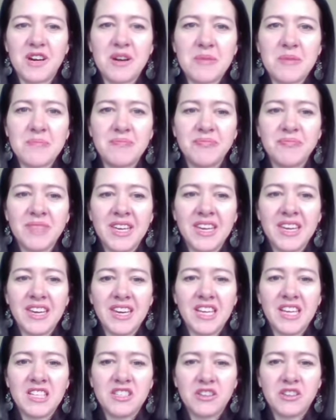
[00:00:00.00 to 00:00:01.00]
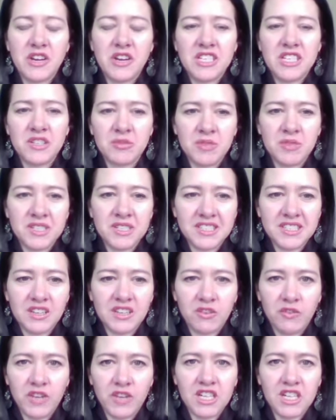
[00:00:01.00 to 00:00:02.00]
And so I just
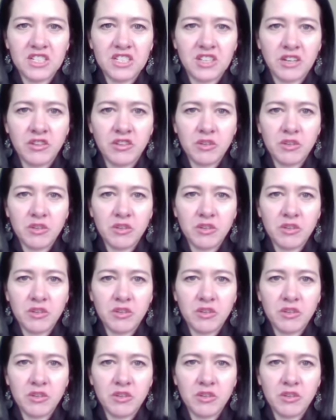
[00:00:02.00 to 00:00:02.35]
recently finished